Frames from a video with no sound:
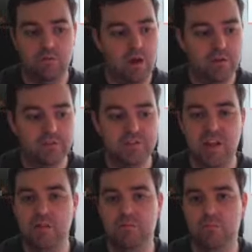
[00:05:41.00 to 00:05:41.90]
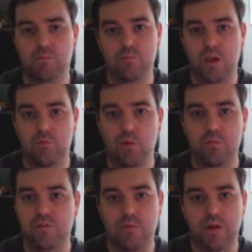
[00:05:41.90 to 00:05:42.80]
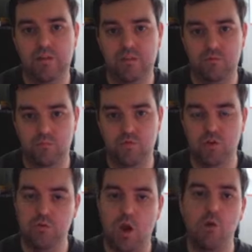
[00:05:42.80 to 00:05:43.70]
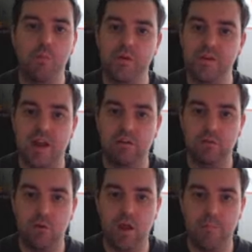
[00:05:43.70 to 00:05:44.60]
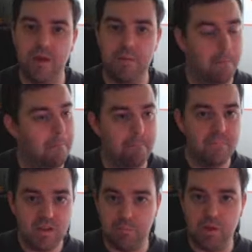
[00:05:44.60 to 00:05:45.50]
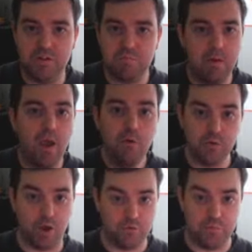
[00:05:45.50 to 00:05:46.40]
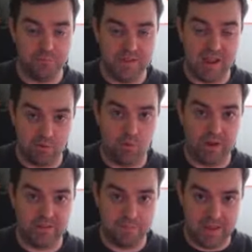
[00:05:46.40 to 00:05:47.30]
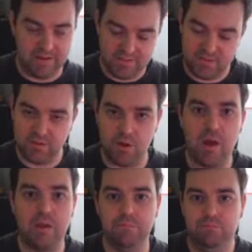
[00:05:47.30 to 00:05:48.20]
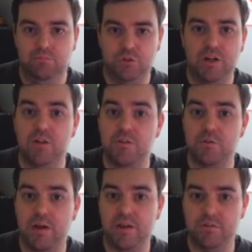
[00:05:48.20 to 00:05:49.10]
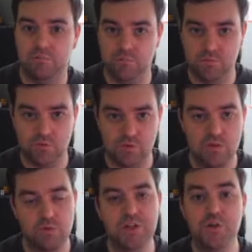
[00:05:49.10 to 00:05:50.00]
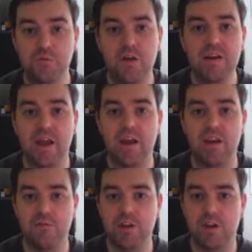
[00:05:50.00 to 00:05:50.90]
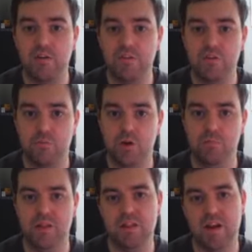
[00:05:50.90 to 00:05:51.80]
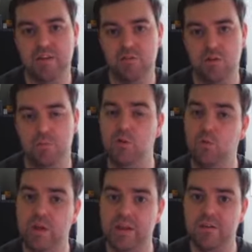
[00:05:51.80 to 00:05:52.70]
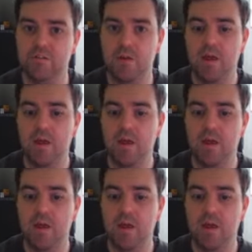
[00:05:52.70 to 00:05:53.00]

I understand, women's weights do go up and down quite a bit. I'll be honest, my own goes up and down quite a bit, although I am trying to lose weight, which you'll find out in a video that's coming up in the next couple of weeks.